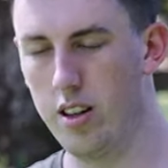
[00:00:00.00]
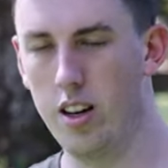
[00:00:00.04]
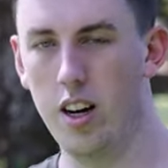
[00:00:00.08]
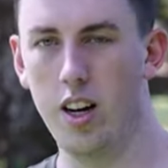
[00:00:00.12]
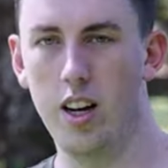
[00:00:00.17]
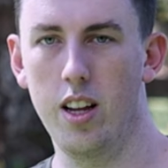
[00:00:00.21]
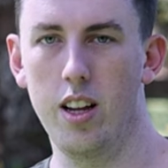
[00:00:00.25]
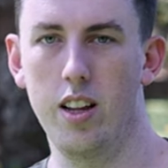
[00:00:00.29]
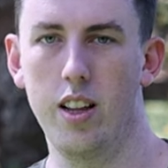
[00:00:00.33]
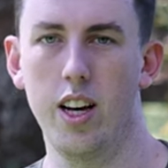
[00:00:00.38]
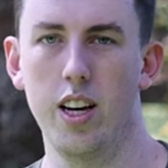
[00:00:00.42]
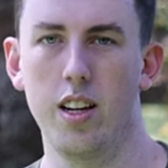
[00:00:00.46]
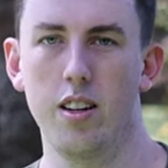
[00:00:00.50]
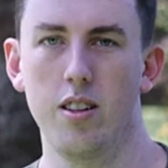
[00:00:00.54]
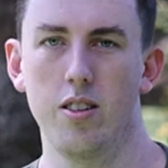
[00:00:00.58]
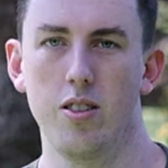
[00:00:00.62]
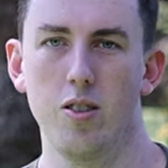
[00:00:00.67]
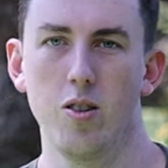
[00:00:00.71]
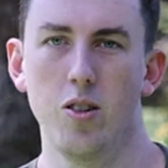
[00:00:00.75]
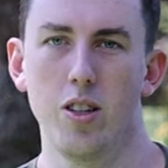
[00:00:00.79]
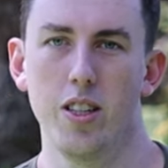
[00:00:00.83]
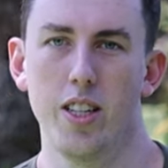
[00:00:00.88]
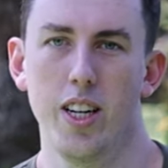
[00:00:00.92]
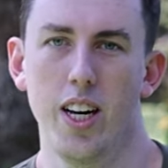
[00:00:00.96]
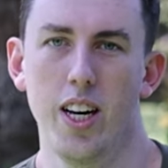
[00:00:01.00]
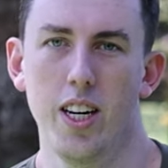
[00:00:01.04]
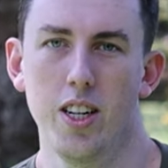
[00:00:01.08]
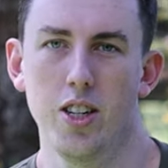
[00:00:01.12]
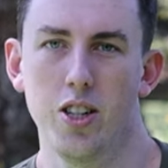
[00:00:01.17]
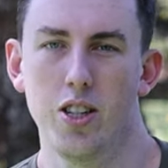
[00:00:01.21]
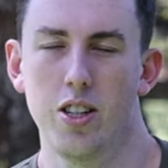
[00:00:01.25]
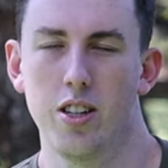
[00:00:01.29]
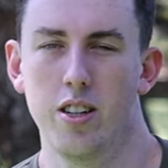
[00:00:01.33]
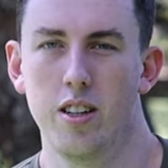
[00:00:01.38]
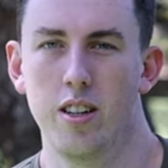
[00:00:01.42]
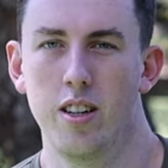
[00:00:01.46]
other than that, it's all
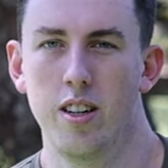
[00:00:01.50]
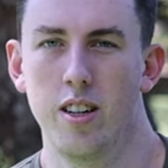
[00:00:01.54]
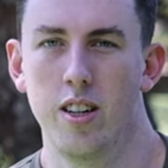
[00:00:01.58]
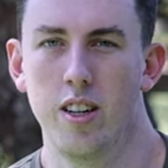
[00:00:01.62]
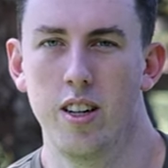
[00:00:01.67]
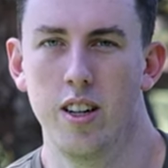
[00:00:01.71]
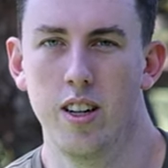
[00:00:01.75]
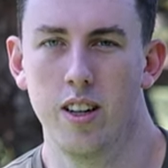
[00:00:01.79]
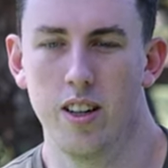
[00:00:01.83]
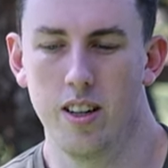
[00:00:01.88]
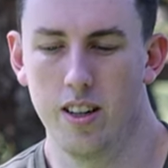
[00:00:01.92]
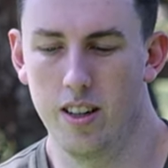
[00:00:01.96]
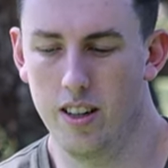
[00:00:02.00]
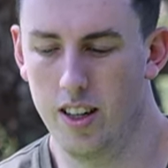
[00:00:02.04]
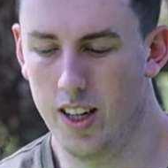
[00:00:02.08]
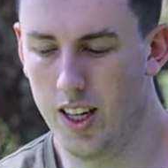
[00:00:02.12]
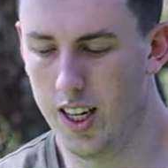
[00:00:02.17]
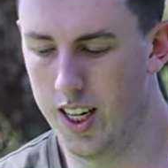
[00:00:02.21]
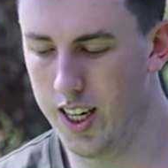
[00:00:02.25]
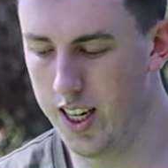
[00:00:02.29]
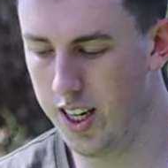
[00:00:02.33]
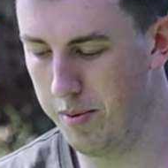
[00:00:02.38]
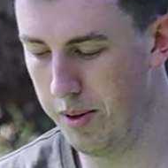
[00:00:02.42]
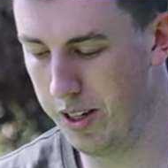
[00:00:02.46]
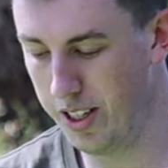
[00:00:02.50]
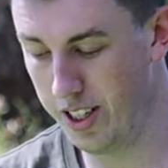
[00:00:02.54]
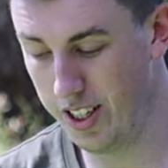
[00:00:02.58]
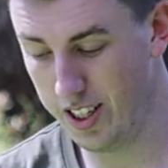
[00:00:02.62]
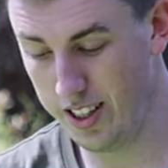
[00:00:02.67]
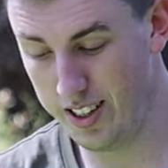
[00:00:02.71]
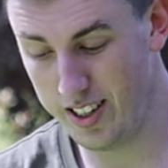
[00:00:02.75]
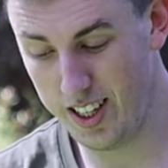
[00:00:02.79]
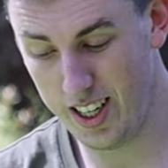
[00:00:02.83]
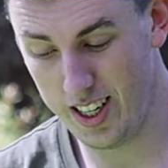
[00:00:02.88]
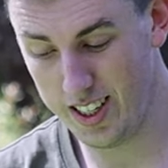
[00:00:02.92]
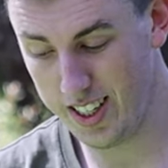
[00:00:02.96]
attached. As you
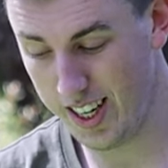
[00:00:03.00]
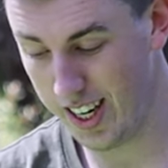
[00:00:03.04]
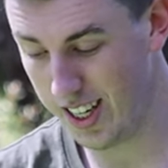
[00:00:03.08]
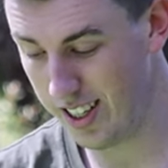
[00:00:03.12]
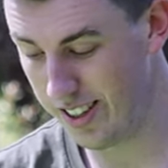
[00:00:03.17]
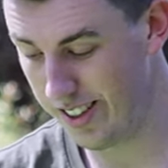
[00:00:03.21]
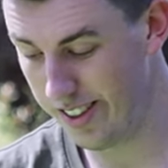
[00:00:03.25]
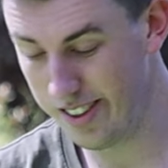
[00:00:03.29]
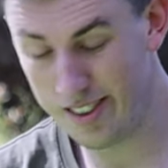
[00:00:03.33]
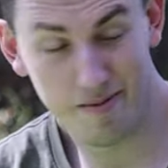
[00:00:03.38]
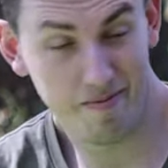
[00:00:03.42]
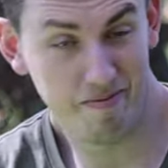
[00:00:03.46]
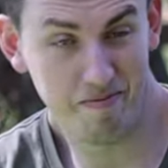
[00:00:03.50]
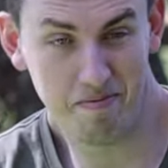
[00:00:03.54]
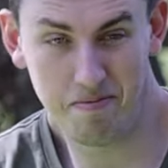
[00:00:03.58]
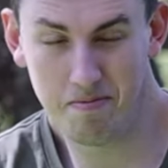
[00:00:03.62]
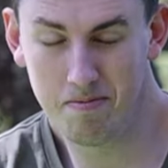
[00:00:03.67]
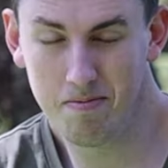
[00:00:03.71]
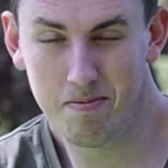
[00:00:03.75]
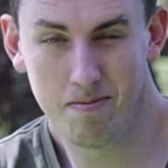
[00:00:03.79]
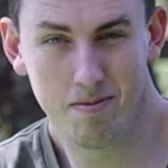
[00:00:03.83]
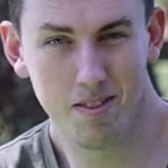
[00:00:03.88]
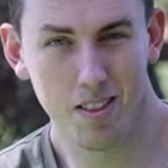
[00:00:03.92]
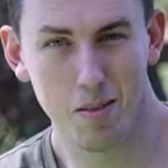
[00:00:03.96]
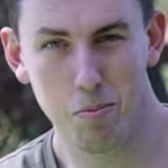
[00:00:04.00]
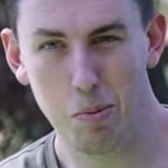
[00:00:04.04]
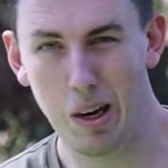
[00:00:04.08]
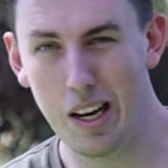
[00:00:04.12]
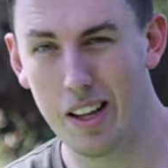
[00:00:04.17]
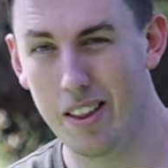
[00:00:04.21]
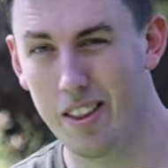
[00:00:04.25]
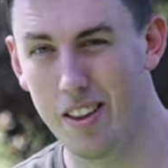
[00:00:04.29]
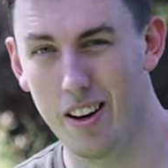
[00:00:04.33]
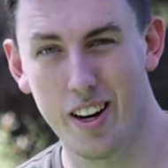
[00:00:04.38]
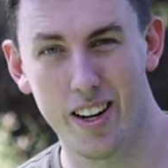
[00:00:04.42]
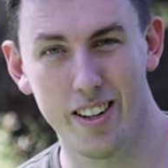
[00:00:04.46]
can see, it takes
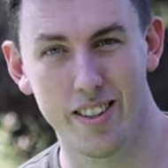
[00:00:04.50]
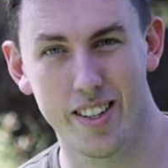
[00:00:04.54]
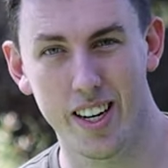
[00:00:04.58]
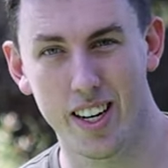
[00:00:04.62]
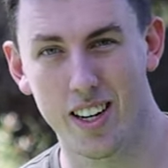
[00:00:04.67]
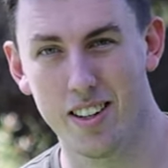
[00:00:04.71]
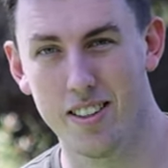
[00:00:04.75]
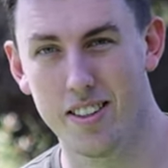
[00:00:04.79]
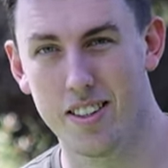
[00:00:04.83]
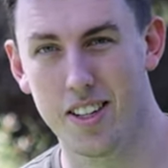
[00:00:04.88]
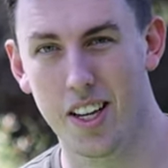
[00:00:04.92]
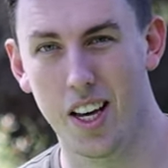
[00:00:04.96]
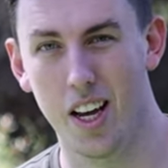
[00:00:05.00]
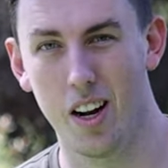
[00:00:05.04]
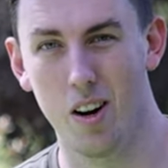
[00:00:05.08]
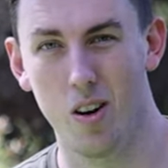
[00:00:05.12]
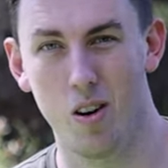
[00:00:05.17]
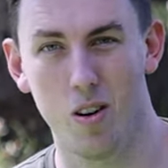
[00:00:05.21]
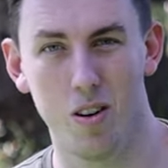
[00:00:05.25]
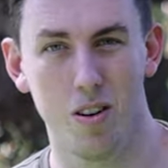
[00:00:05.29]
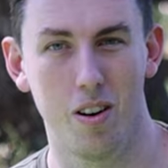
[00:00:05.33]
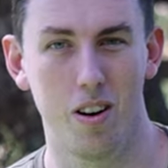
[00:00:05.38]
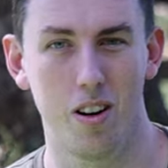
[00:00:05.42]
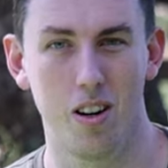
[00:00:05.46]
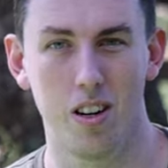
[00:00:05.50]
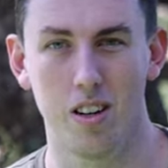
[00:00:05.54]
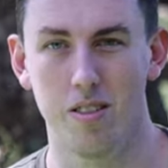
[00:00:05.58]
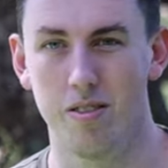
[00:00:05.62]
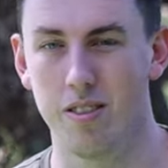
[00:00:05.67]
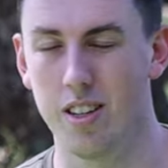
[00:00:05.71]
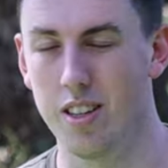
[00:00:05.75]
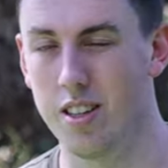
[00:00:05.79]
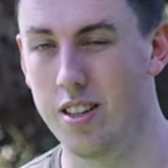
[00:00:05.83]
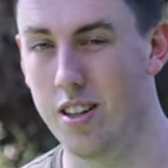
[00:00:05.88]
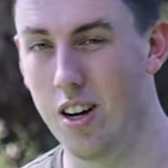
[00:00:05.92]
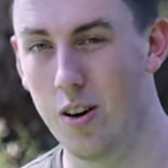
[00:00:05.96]
about 30 seconds to get it on and
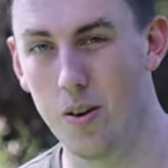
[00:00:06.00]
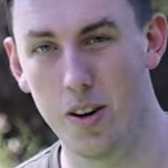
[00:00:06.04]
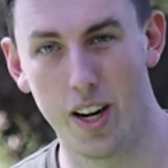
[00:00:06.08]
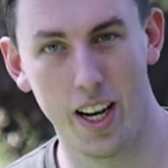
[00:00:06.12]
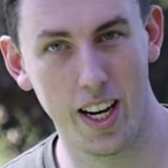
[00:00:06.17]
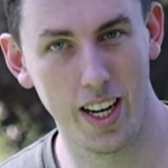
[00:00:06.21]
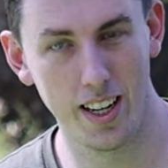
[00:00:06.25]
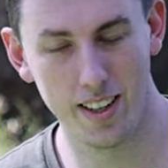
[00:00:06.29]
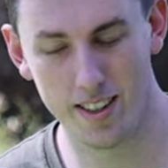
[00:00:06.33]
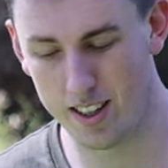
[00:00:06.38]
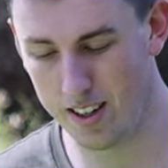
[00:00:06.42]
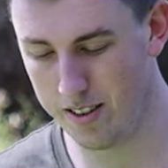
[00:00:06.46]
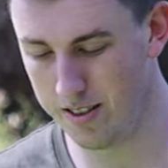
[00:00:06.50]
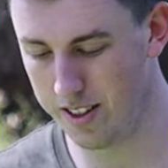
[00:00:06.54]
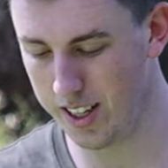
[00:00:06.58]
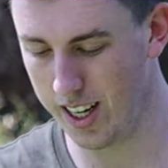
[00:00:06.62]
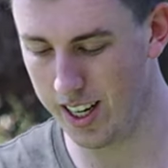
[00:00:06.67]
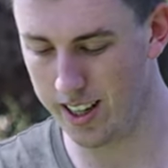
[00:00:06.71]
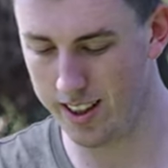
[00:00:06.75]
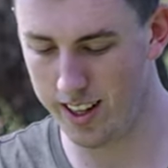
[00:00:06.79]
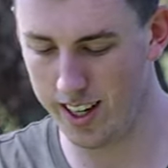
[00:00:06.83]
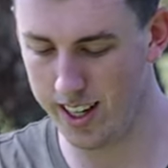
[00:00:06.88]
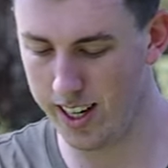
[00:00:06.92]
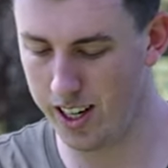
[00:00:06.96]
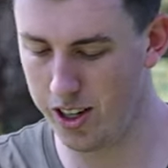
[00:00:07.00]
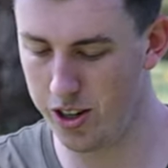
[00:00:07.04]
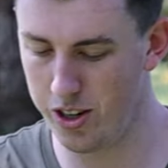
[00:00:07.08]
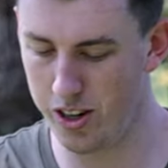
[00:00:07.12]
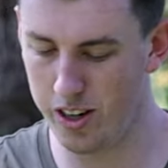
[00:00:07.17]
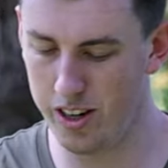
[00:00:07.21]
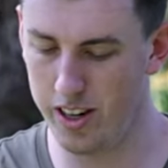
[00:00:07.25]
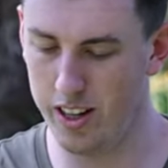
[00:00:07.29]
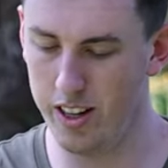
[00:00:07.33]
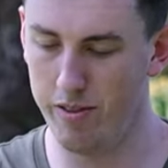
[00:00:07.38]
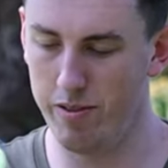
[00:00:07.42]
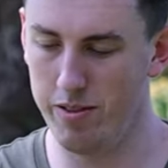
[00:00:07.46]
off. There's no adhesives. Like I
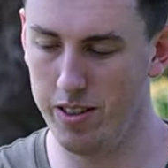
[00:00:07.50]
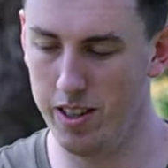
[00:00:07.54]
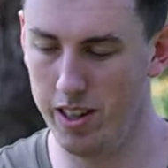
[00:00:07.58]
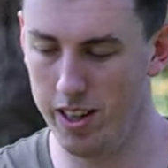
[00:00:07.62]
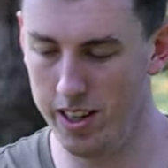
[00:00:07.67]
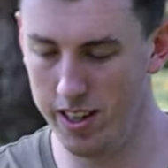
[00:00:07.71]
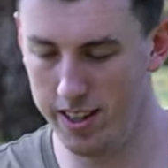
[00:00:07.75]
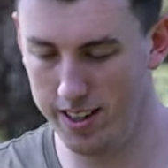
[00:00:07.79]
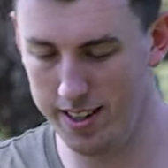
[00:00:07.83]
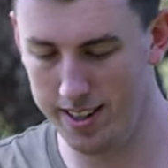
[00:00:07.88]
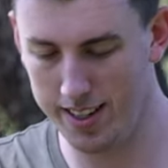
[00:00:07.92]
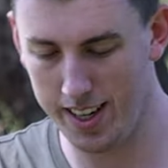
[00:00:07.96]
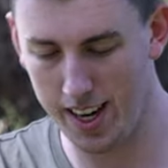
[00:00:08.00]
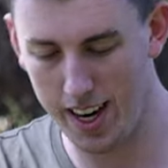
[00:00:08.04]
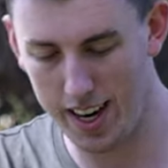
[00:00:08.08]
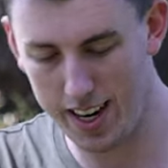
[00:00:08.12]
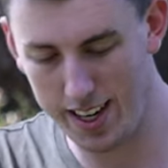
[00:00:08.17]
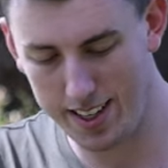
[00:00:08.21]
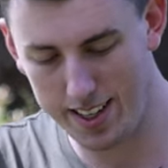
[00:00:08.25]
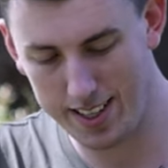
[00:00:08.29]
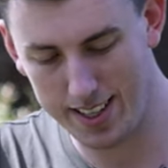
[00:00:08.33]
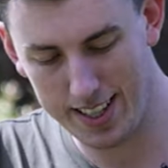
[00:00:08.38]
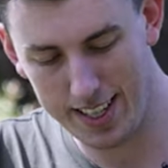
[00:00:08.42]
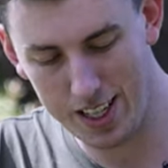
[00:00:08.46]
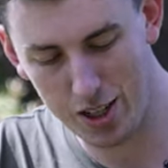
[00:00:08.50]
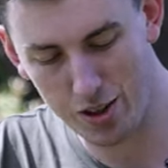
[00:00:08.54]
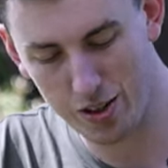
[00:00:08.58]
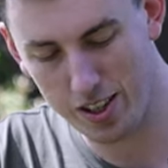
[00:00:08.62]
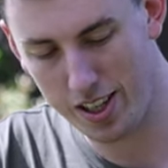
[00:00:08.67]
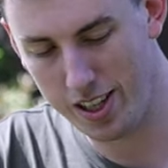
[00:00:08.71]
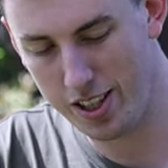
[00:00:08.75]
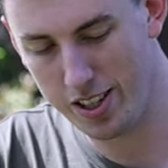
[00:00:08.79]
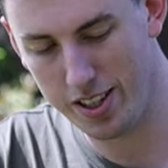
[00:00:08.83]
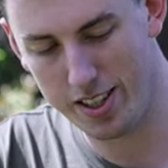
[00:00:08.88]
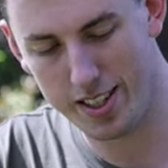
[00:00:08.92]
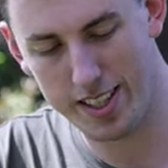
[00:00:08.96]
showed at the start, it's
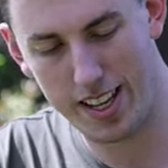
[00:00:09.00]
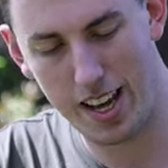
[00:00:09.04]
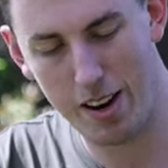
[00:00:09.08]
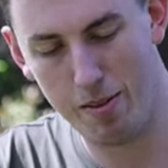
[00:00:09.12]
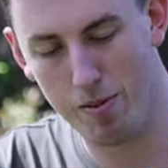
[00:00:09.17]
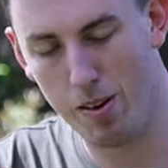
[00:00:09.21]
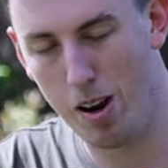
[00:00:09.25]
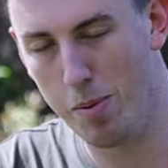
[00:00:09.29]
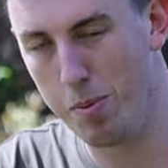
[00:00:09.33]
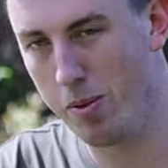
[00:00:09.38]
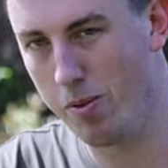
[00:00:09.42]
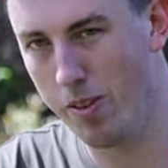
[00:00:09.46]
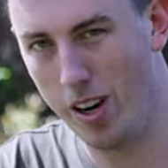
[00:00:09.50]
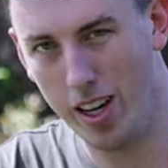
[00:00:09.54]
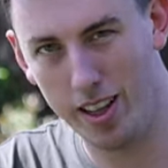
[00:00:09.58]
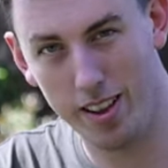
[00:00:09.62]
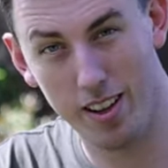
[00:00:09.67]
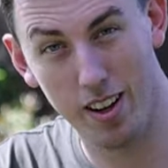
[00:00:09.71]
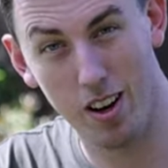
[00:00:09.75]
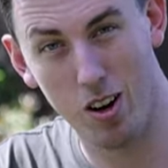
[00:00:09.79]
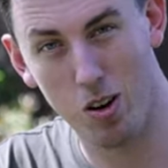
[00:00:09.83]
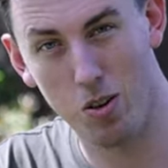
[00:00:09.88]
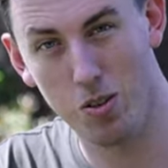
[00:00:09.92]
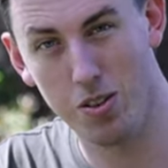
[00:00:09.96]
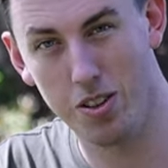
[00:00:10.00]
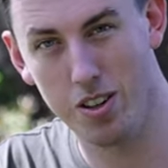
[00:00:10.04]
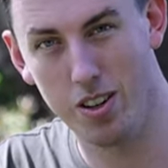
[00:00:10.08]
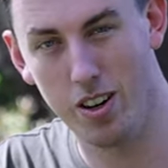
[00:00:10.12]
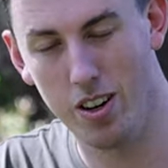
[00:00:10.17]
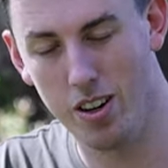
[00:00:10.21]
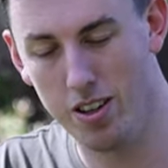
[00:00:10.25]
literally just that rubber ring that holds it